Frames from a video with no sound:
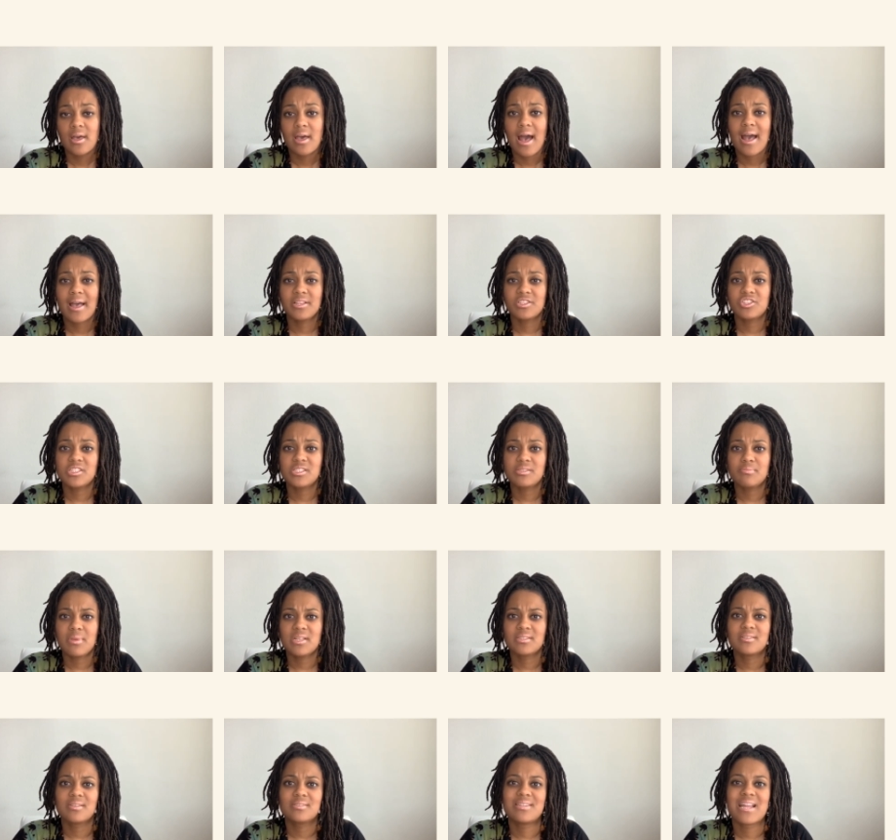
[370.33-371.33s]
it just
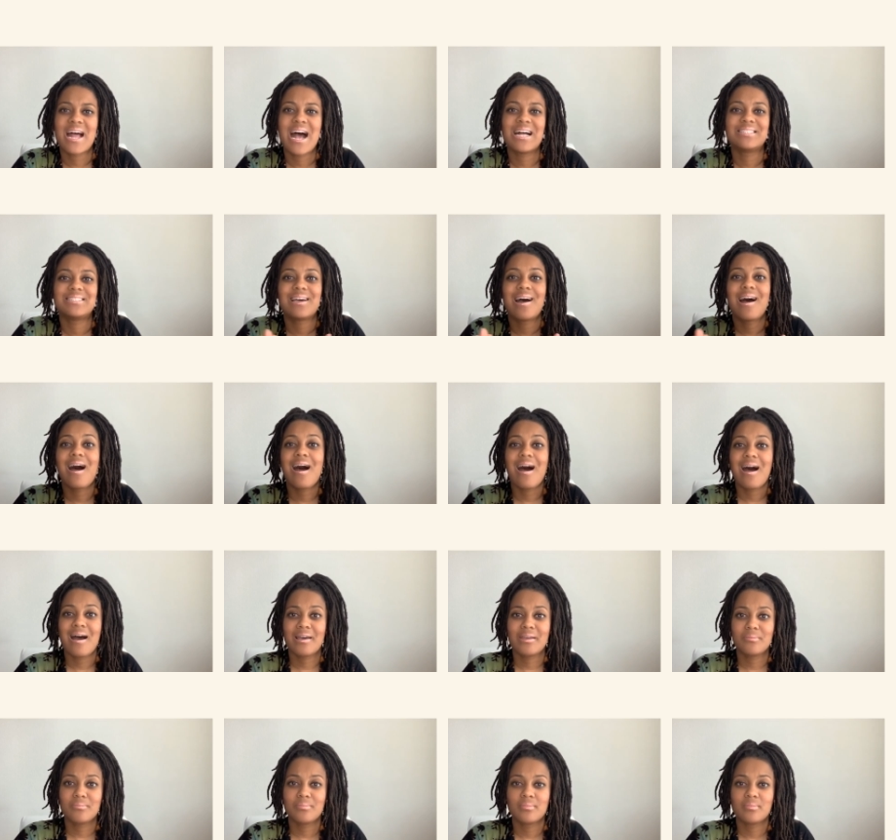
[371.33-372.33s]
means it's not
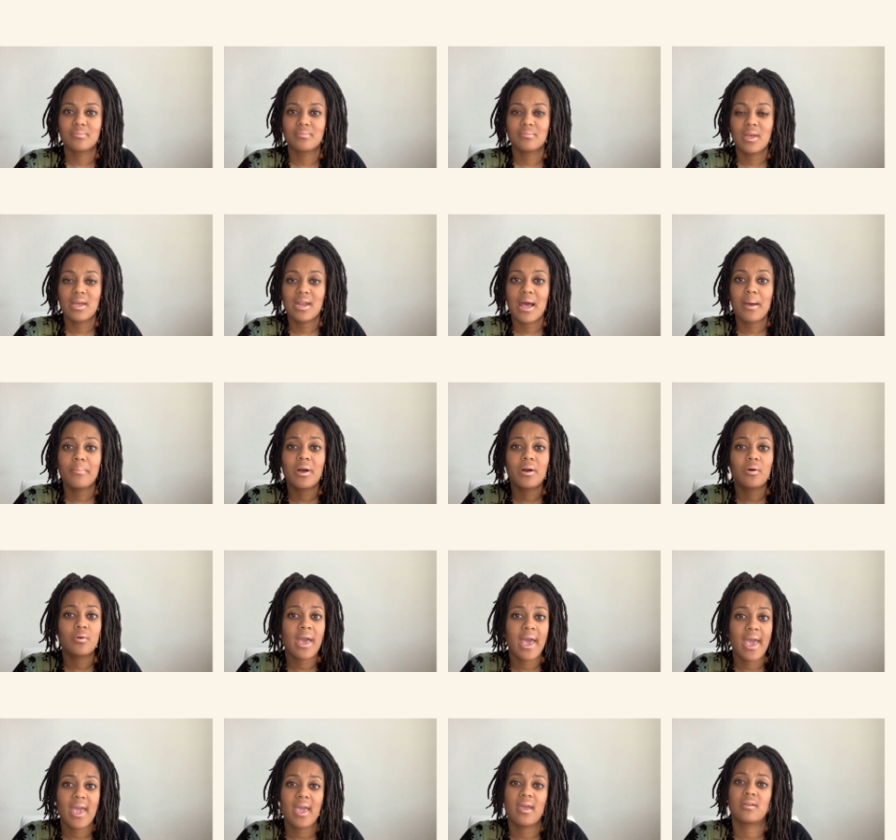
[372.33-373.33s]
time. And I'm
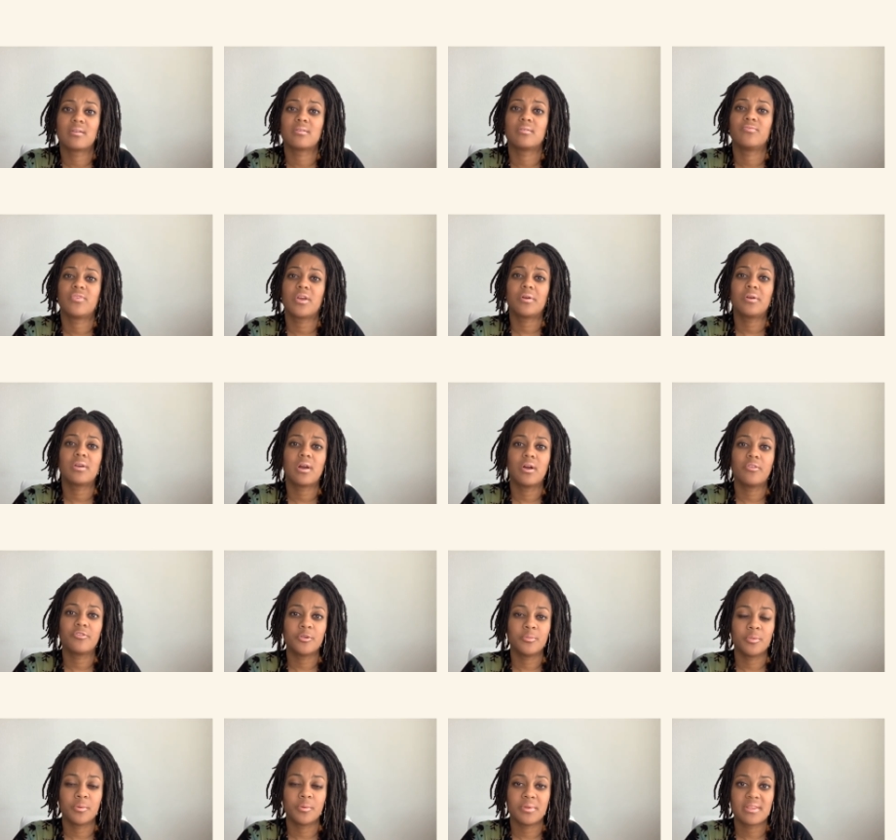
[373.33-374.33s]
okay and very
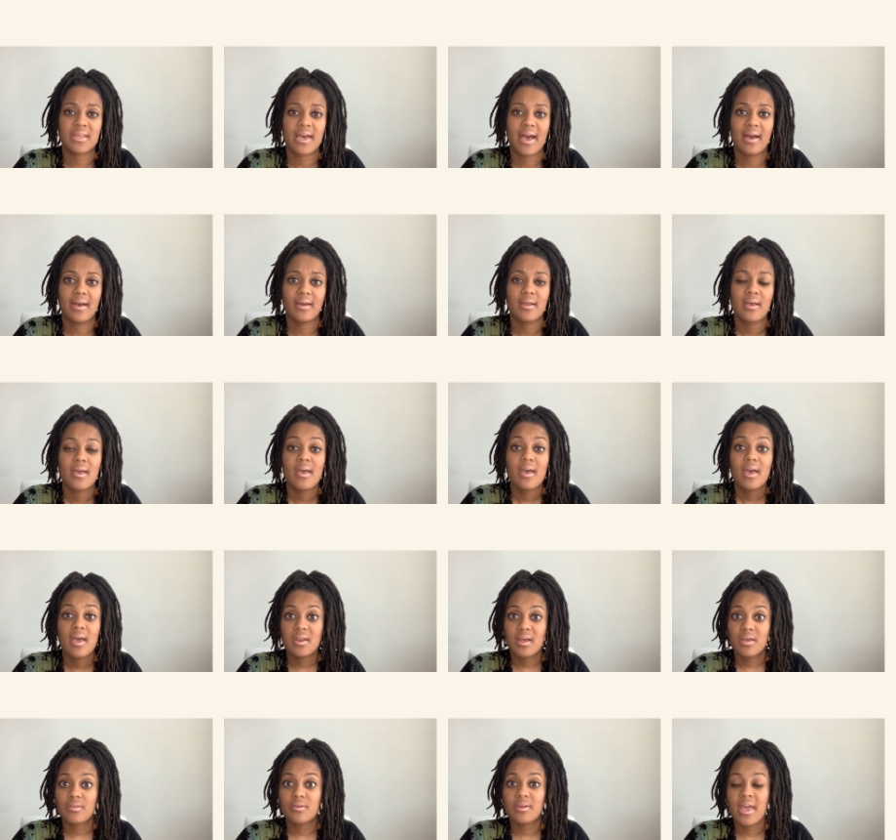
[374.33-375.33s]
comfortable with that. In
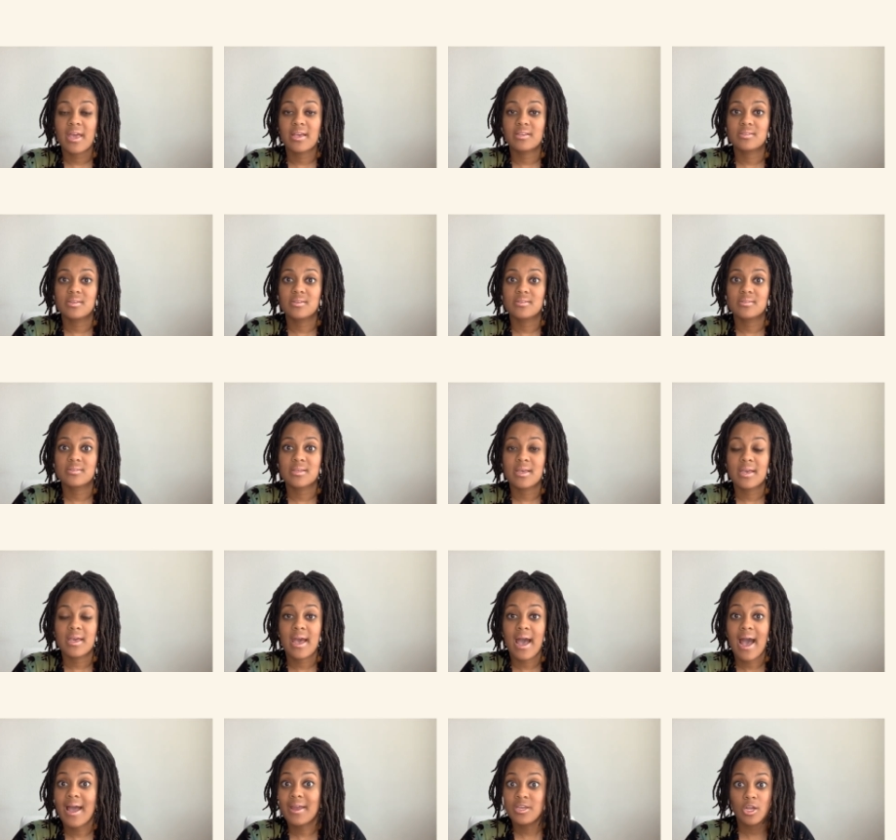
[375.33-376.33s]
other cases,
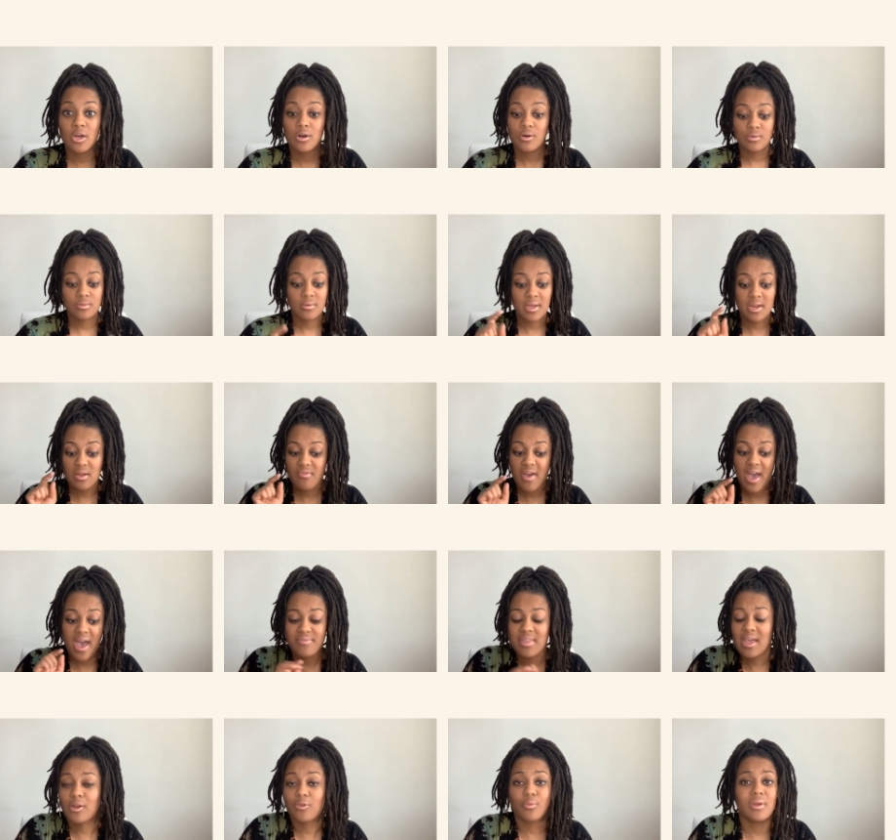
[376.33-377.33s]
I know, and if I have
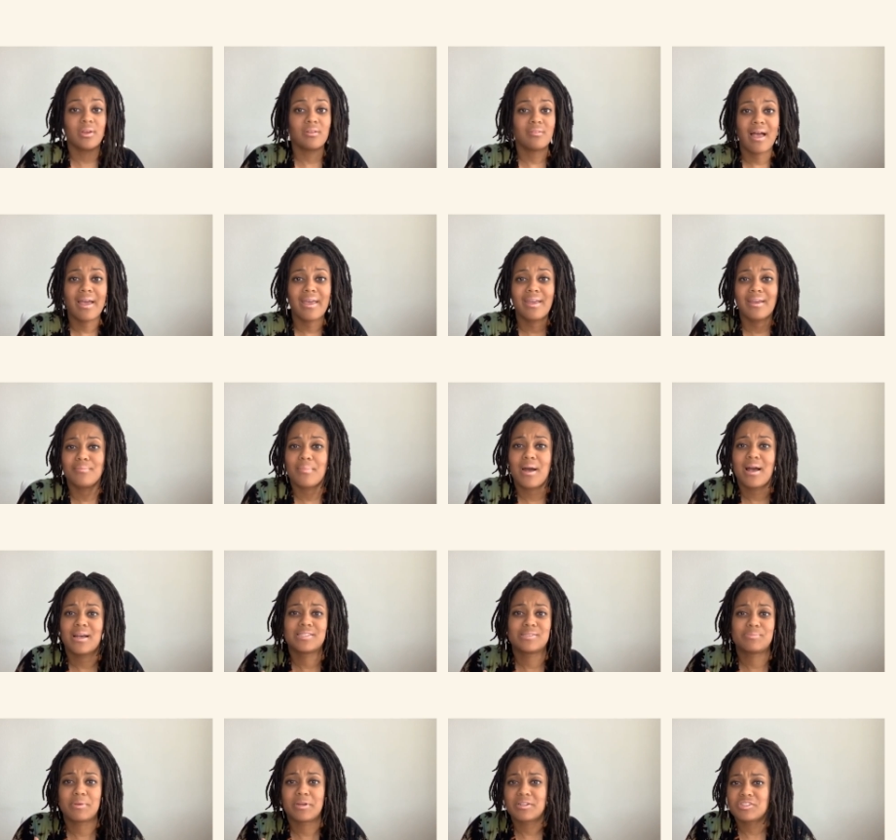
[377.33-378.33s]
that green light and my
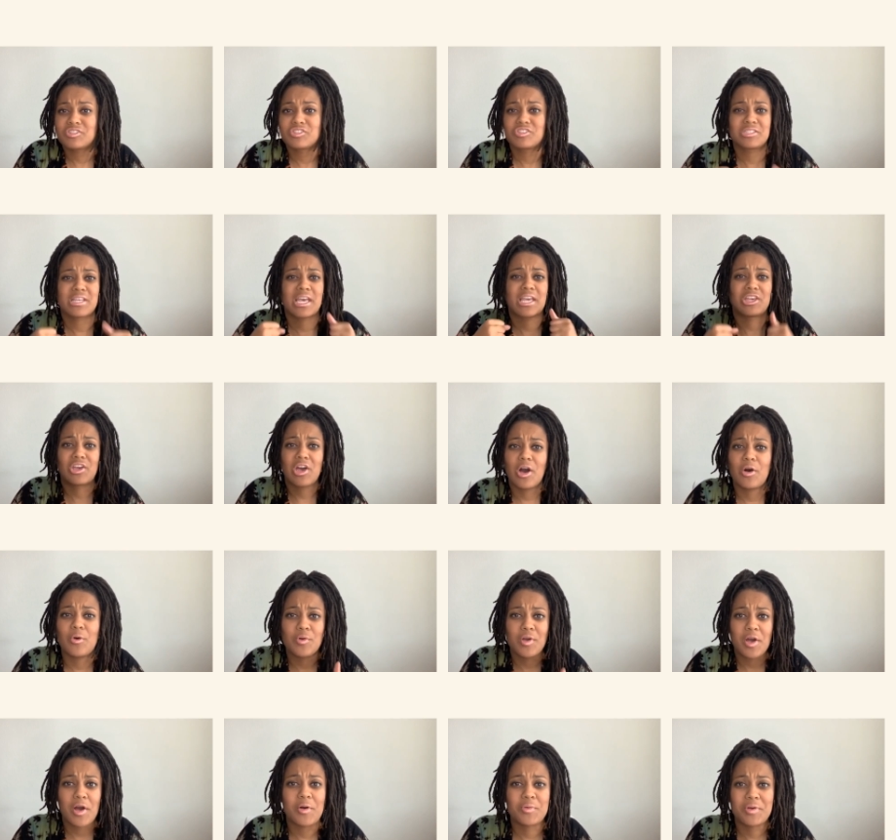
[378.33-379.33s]
spirit is just like, go,
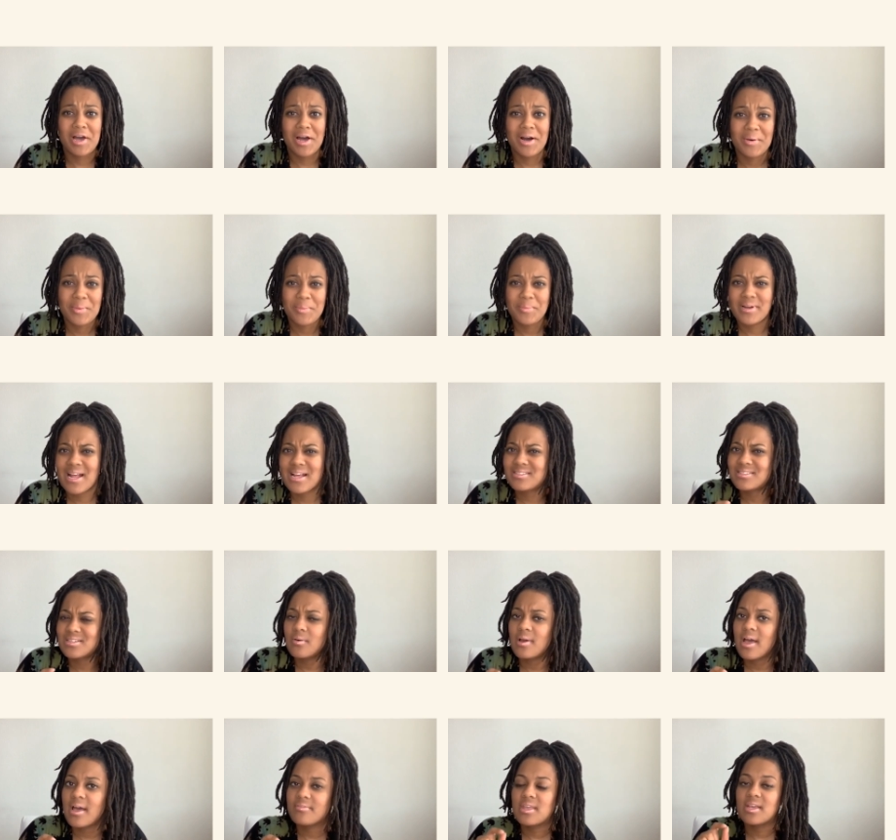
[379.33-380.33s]
go, go, but I
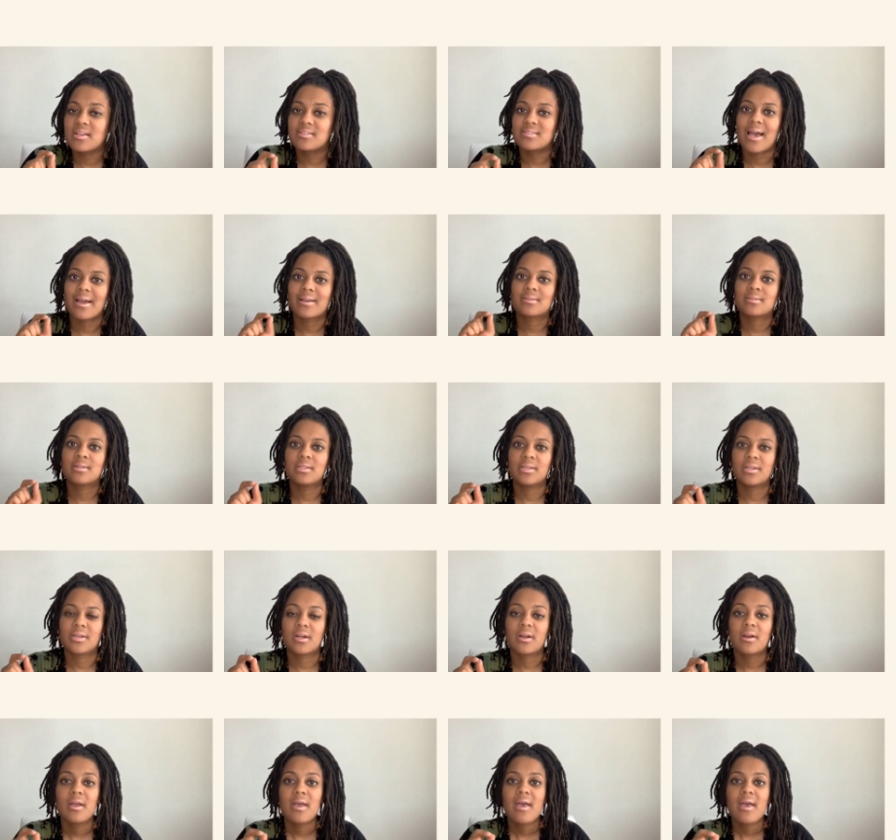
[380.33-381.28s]
don't have the exact clear,